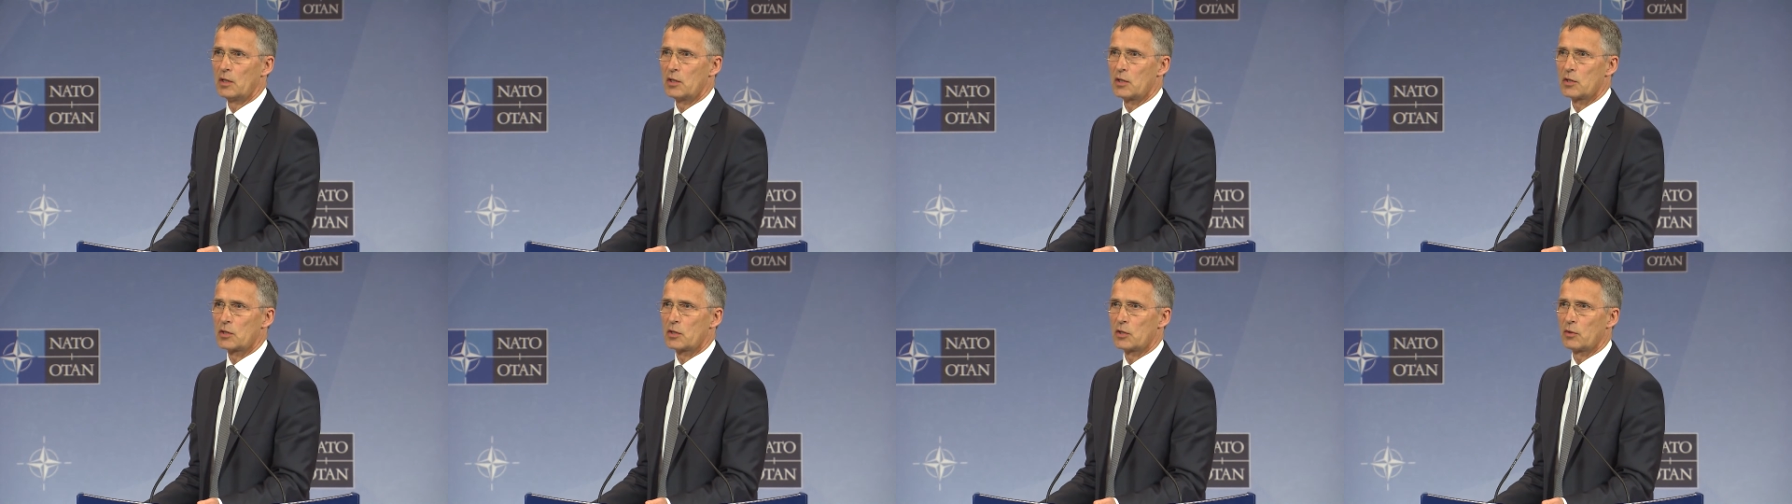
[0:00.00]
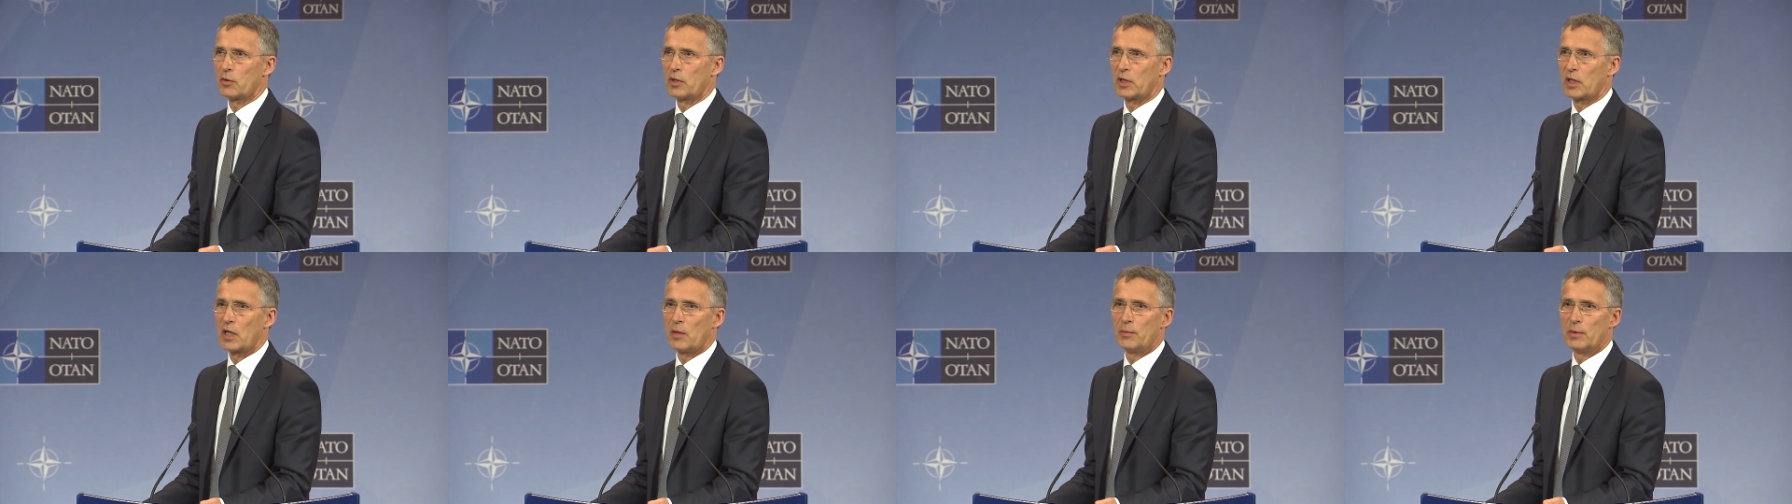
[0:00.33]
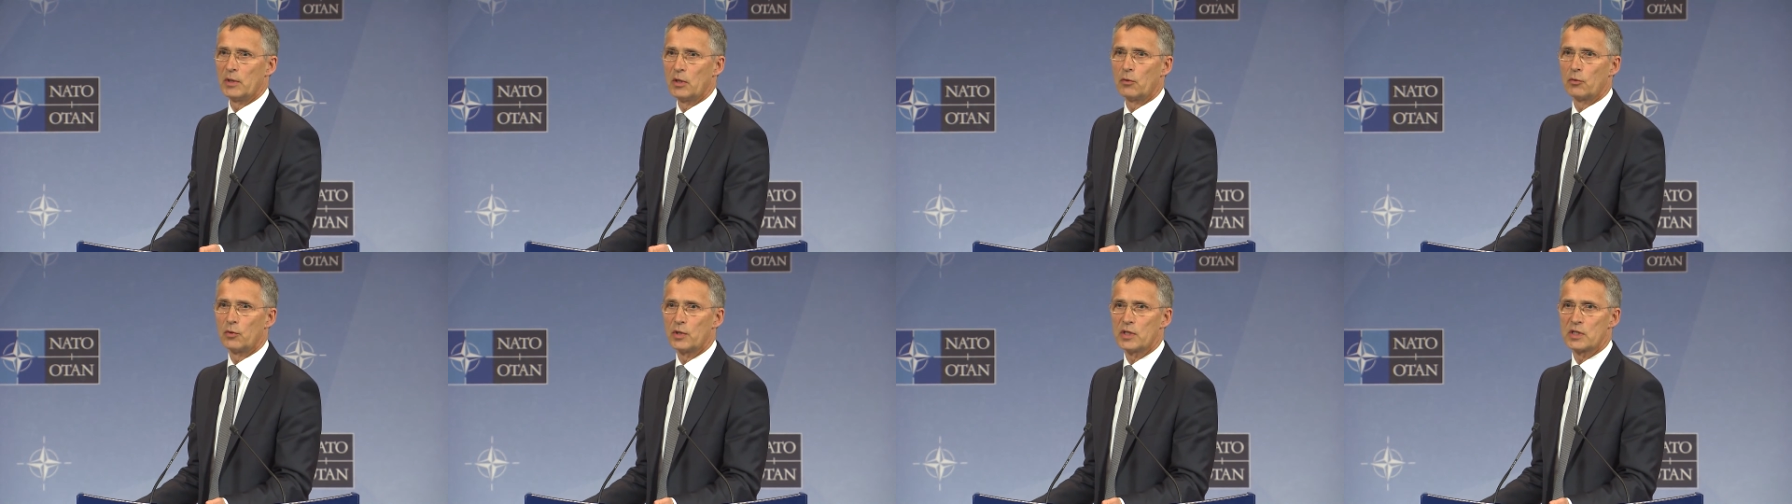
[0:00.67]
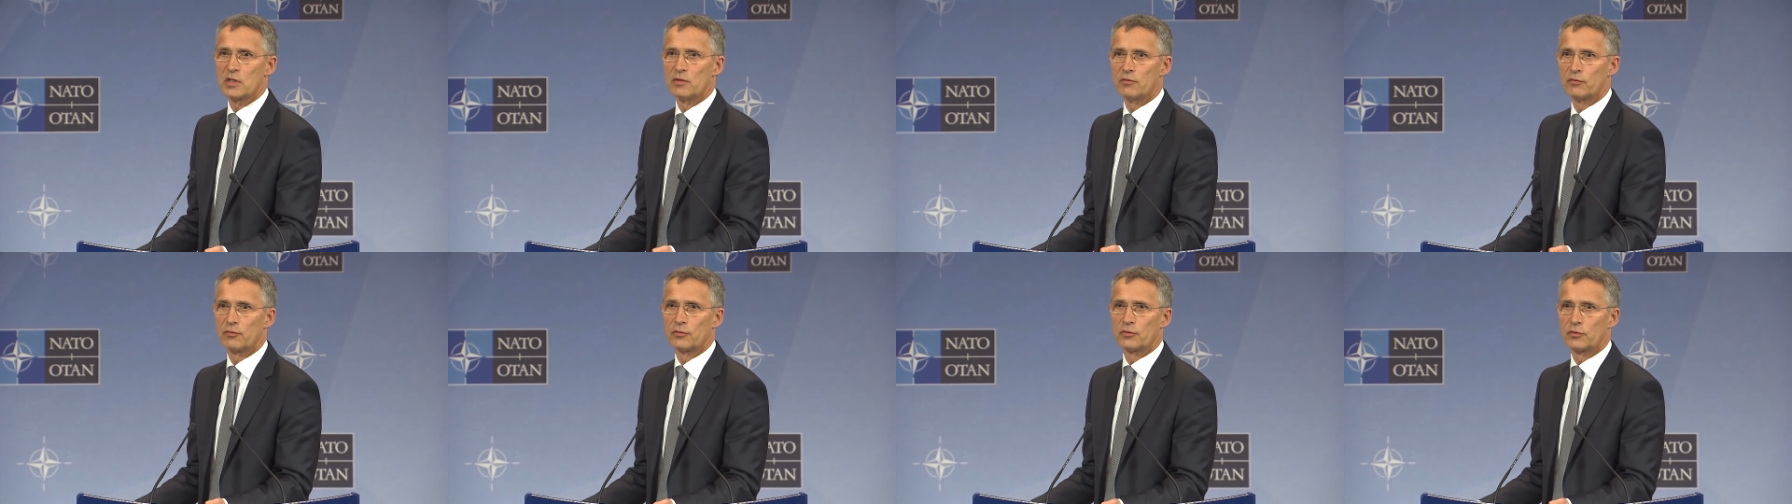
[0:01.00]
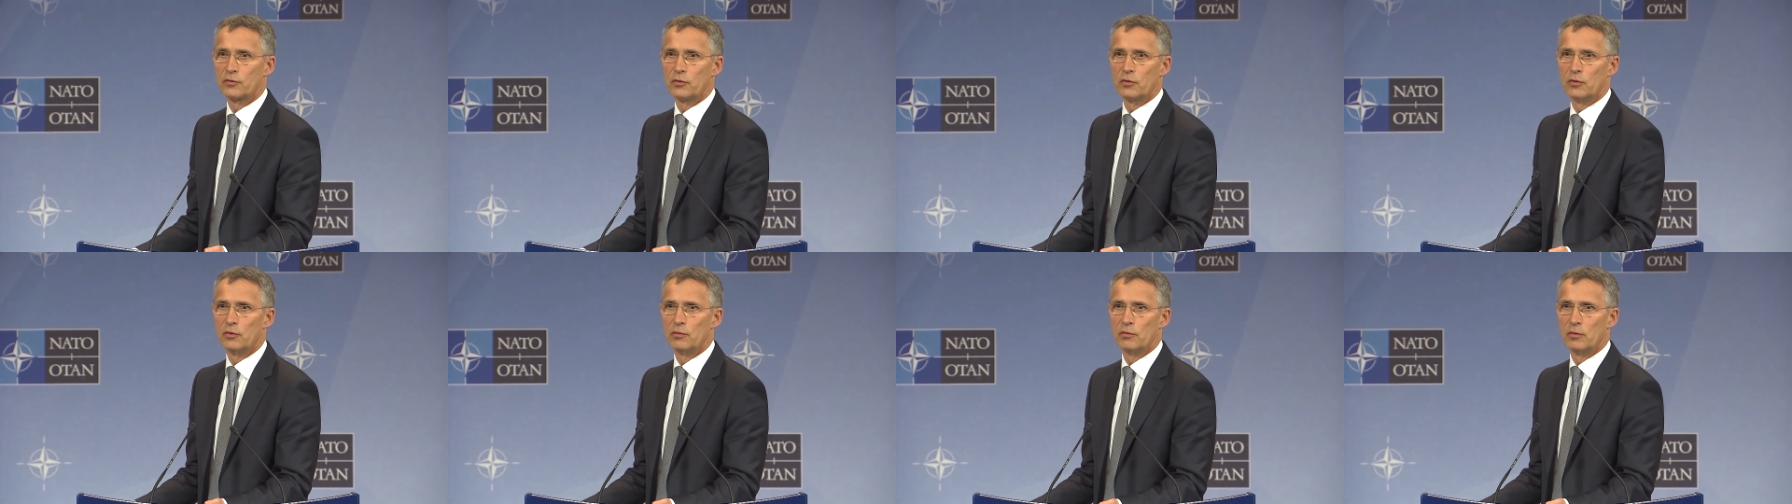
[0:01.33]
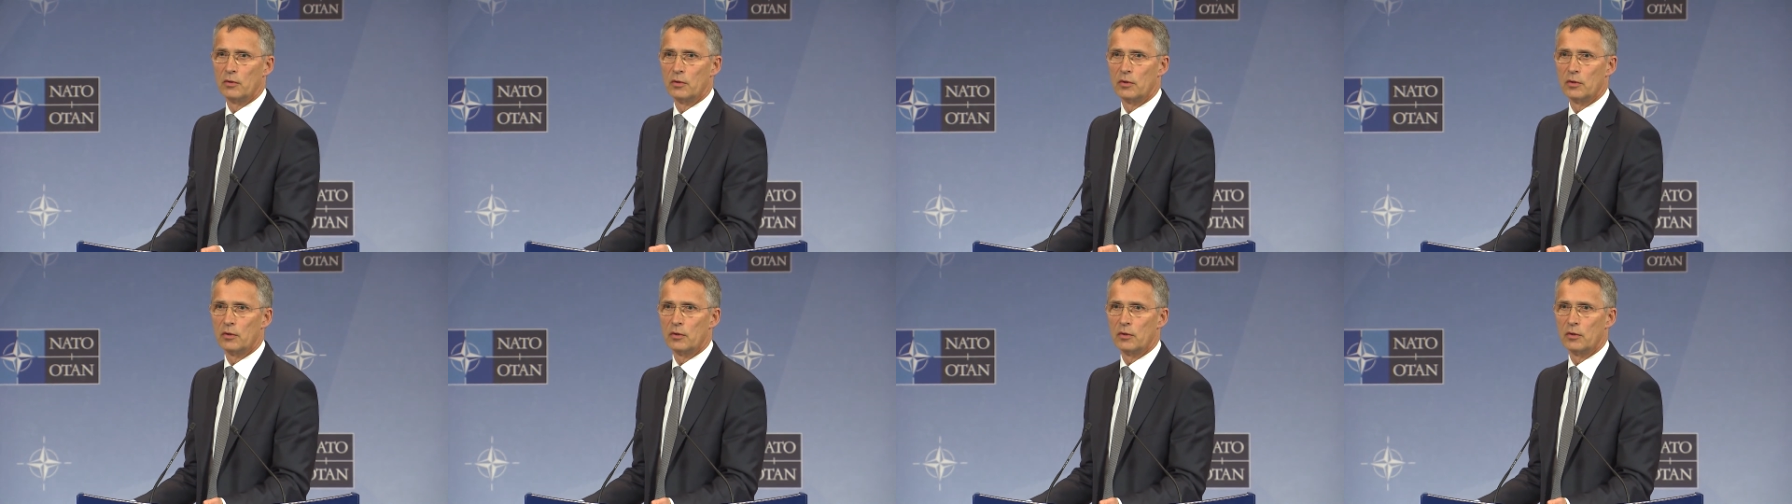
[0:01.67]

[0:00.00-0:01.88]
So there can be no reason to